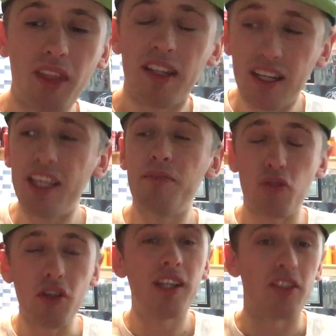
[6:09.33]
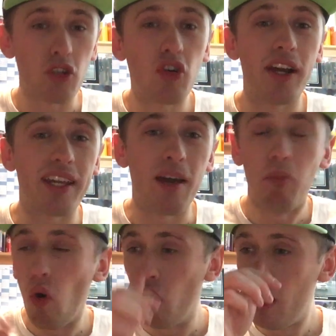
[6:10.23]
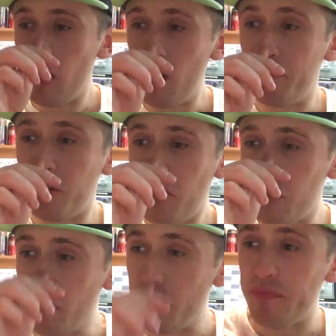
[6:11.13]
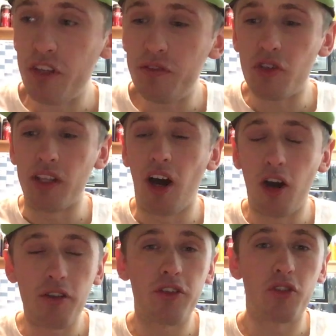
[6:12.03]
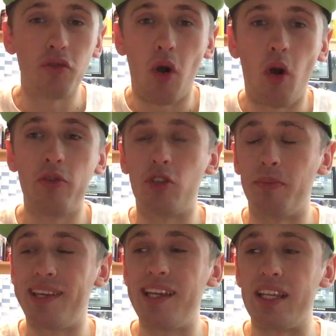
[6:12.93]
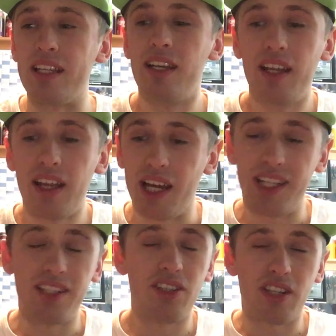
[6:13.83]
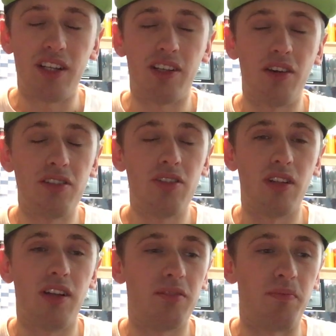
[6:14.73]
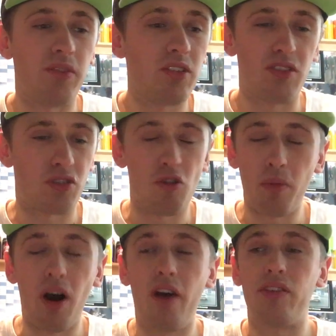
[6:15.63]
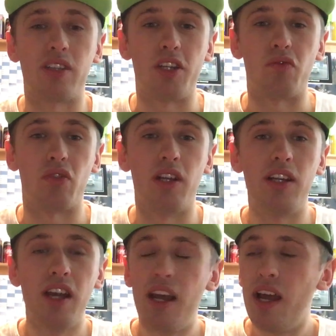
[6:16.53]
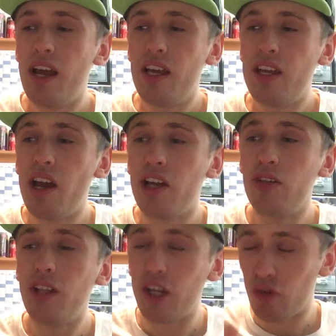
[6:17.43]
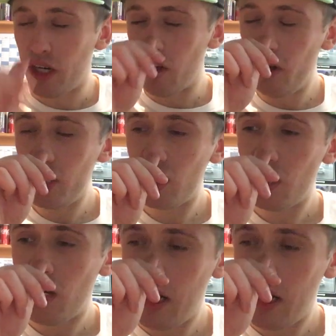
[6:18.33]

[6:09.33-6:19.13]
I could keep drinking it to try and get more, but there isn't. You've just got that artificial orange at the beginning, and then just kind of goes into like a just a syrup aftertaste, really. Yeah, not that great, guys.